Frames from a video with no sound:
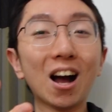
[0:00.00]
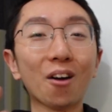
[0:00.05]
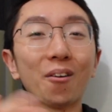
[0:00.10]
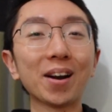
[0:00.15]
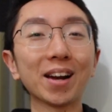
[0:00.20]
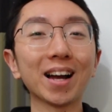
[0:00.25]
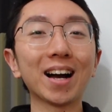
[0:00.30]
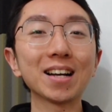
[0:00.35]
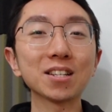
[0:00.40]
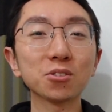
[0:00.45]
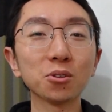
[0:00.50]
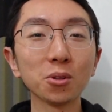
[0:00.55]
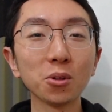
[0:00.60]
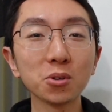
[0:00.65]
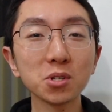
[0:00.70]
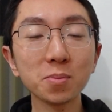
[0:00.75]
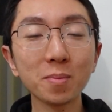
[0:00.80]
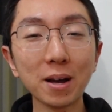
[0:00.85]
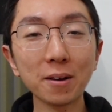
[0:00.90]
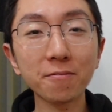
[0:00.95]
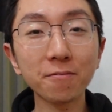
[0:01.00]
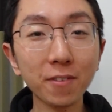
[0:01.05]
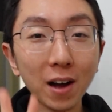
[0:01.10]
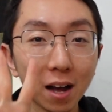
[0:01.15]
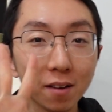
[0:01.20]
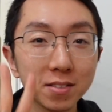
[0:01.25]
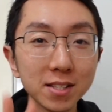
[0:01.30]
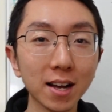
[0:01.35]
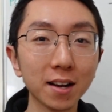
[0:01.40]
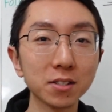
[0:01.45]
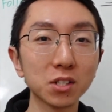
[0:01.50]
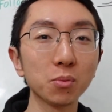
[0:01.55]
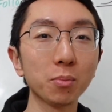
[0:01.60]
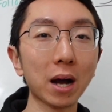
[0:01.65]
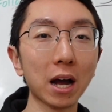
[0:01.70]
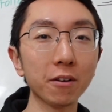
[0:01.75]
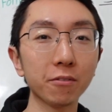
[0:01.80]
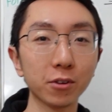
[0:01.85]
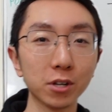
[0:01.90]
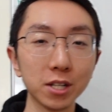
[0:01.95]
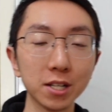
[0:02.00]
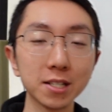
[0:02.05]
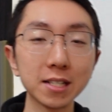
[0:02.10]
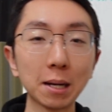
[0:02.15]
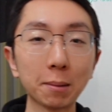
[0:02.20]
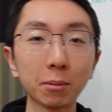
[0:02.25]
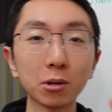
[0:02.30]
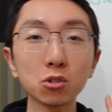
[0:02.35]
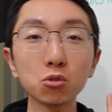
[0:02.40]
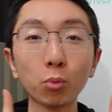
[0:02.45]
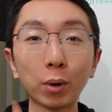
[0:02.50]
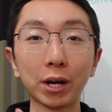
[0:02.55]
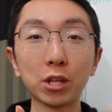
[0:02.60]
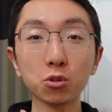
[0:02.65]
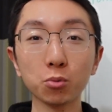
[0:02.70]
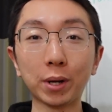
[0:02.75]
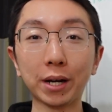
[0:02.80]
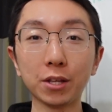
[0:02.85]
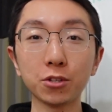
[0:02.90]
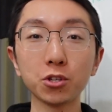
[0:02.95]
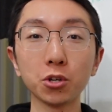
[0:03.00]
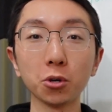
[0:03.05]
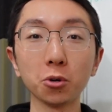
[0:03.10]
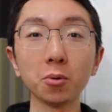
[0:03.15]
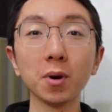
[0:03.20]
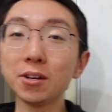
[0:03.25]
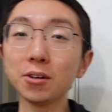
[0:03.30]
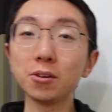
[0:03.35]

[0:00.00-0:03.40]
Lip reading: All right, guys, so those are my five stocks to buy for December 2022.